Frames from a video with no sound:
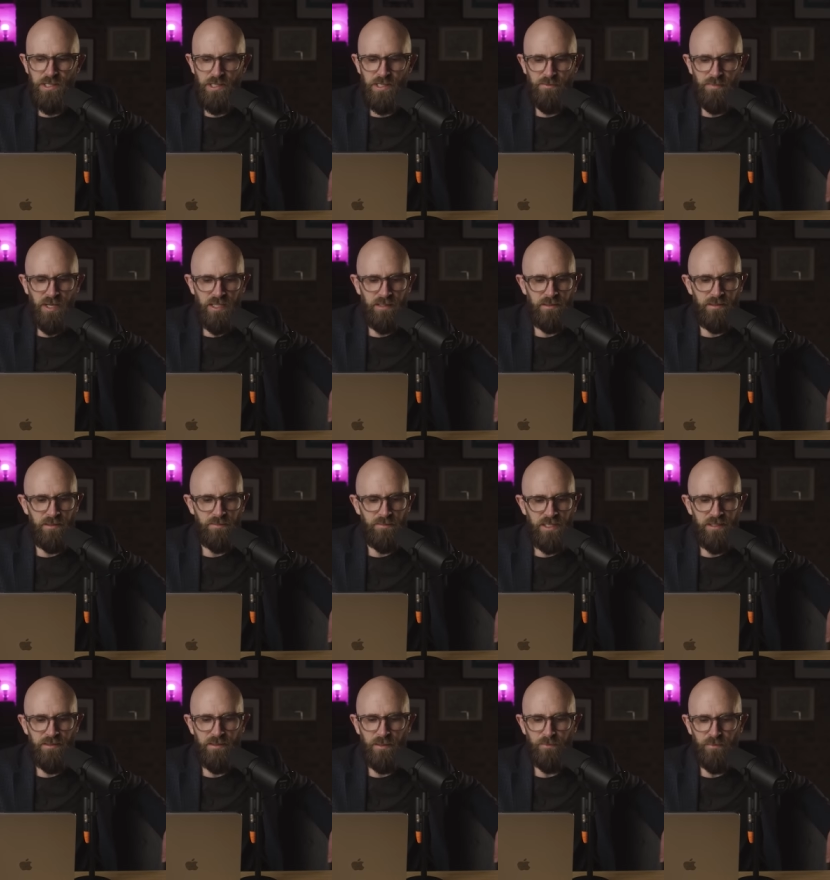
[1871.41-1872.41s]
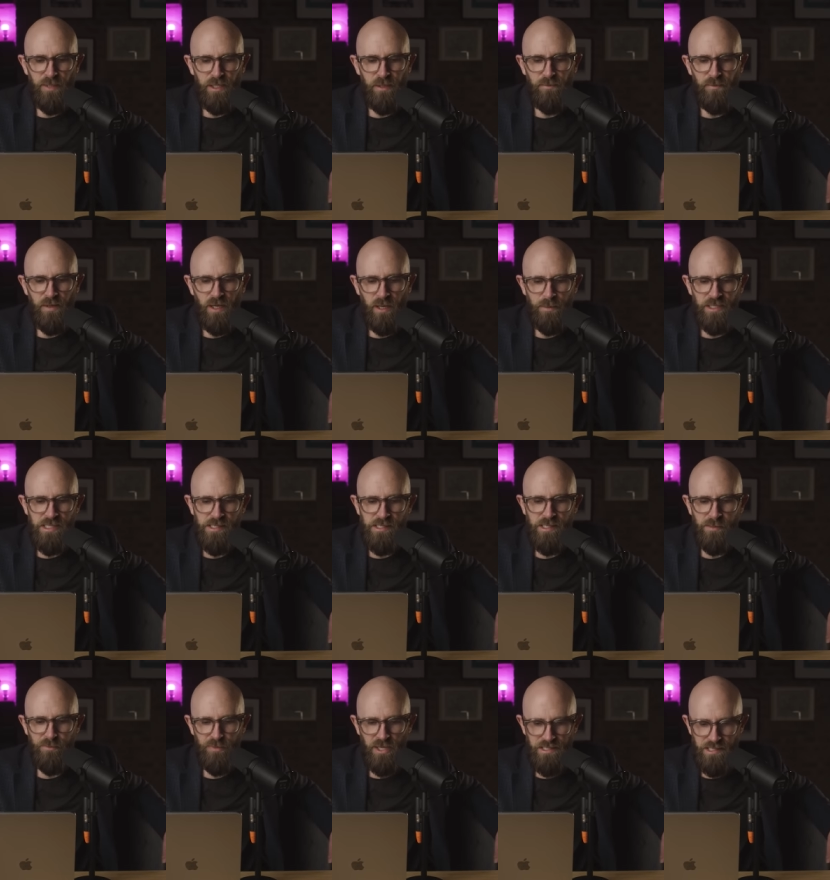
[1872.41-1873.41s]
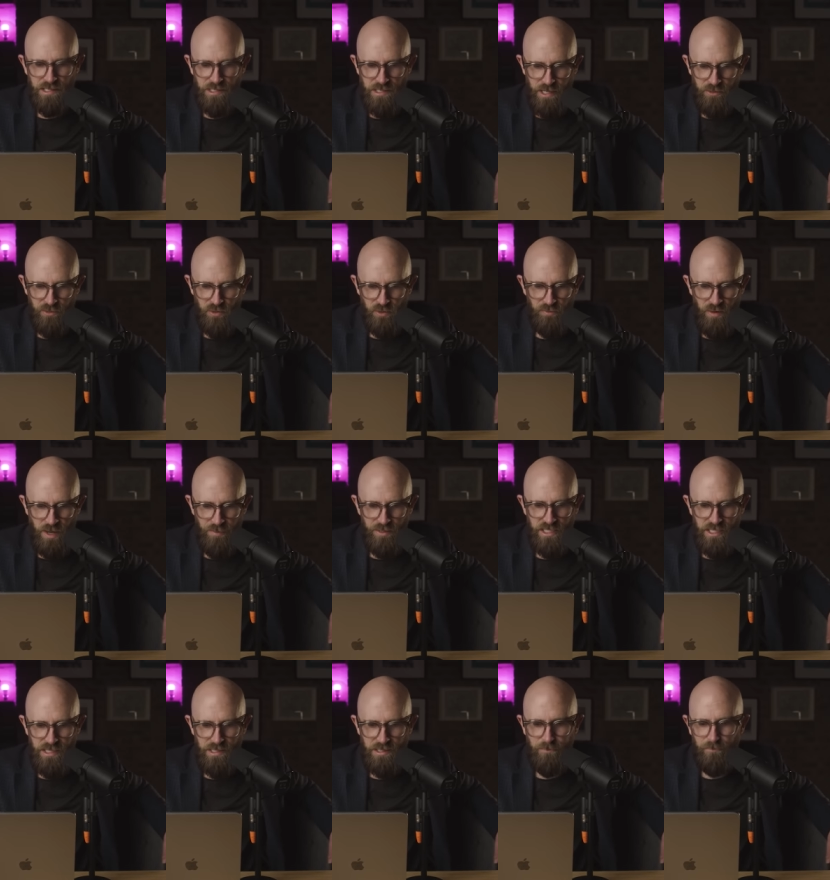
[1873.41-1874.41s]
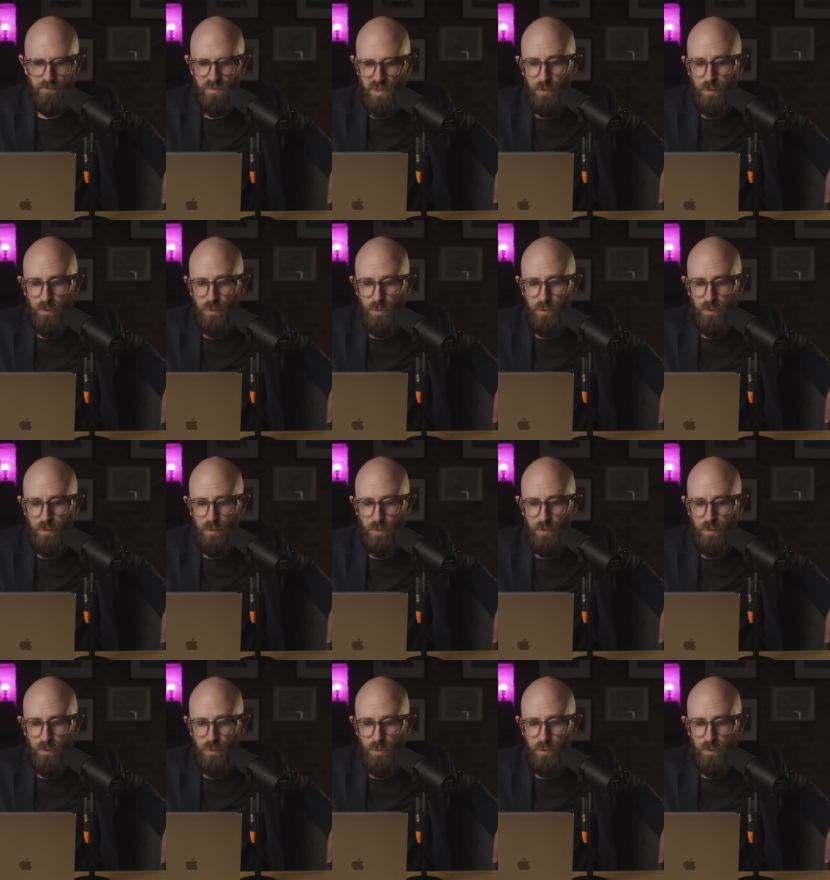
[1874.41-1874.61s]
to debunk the myth that Big Pharma suppresses natural remedies.